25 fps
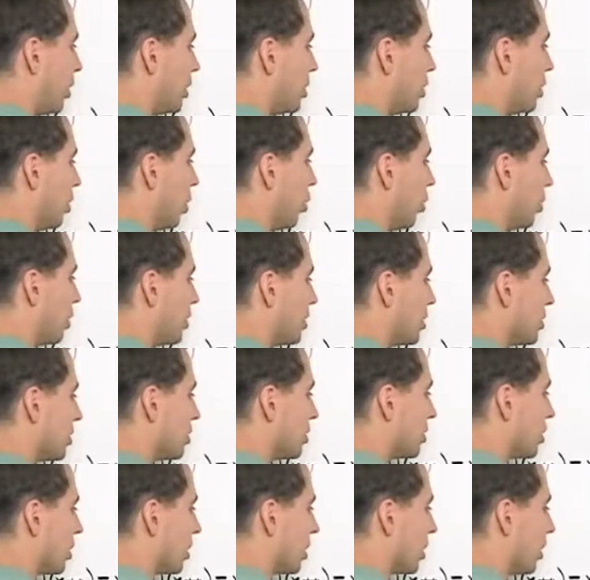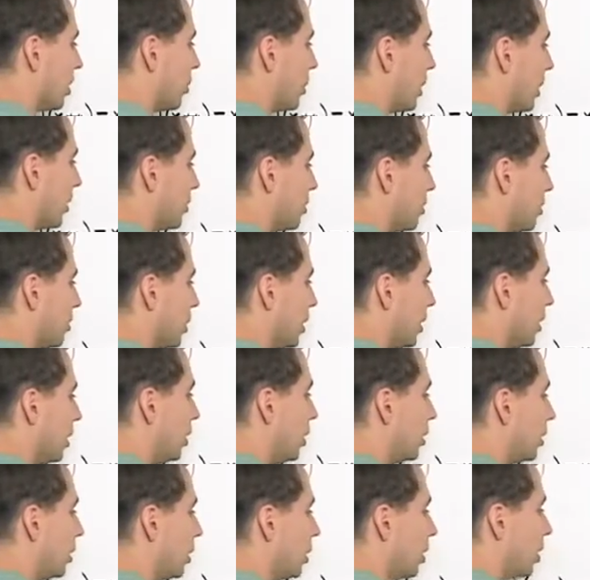already know what this is going to come out to
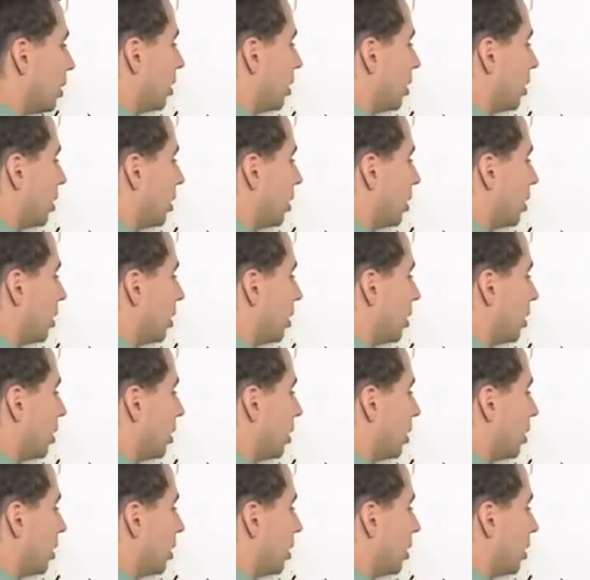be,